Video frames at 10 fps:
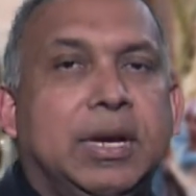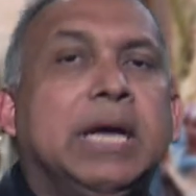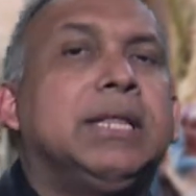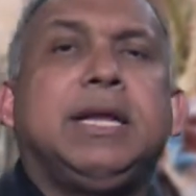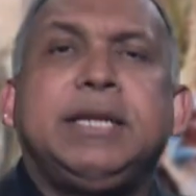
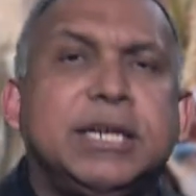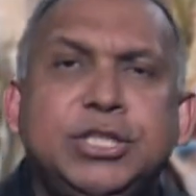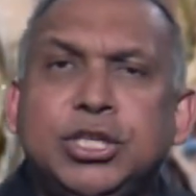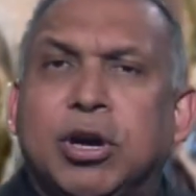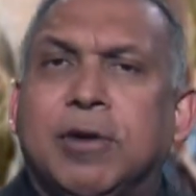The
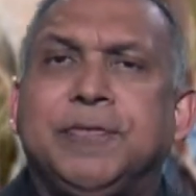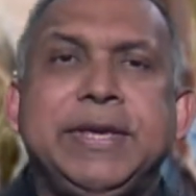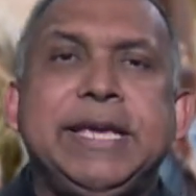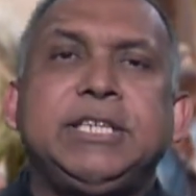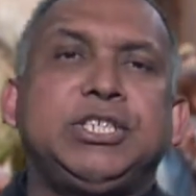liturgy of
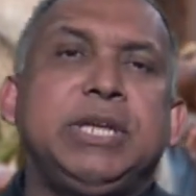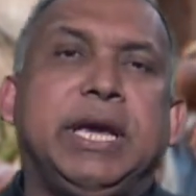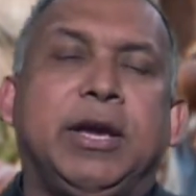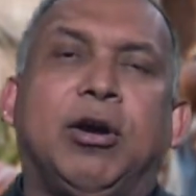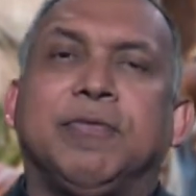each
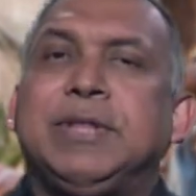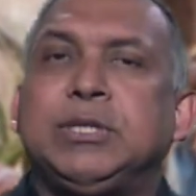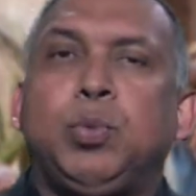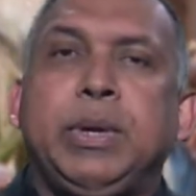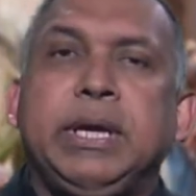day of
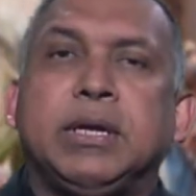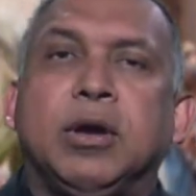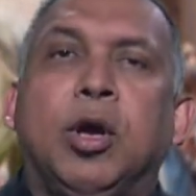this week